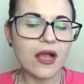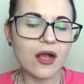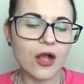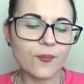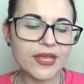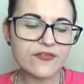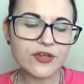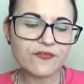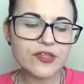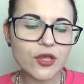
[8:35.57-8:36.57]

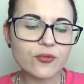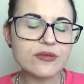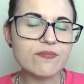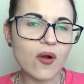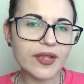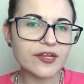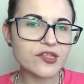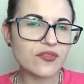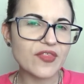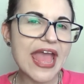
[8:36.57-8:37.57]
even if it's only minor
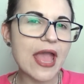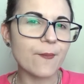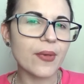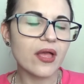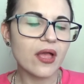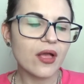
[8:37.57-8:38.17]
to them,